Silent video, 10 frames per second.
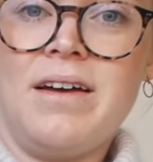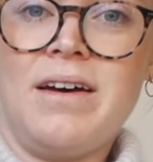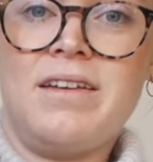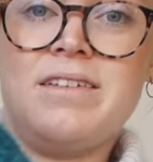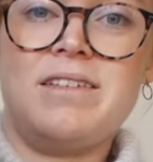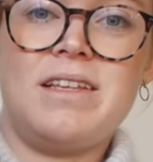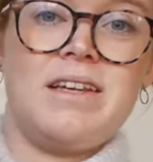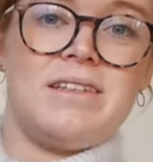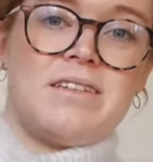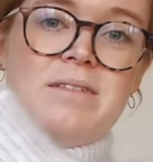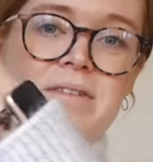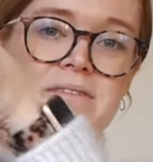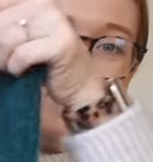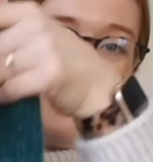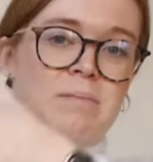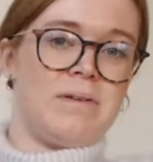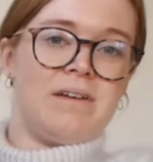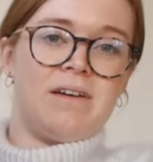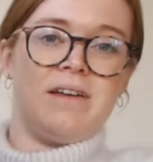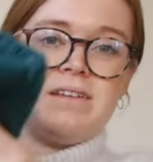I just think it's going to be fab,
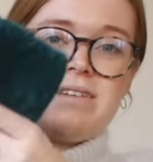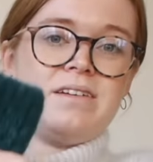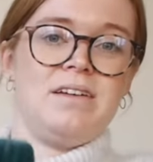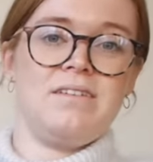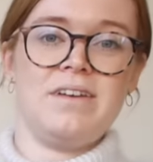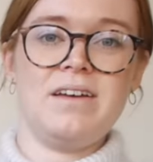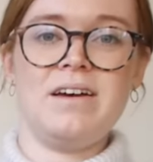and he's going to love it.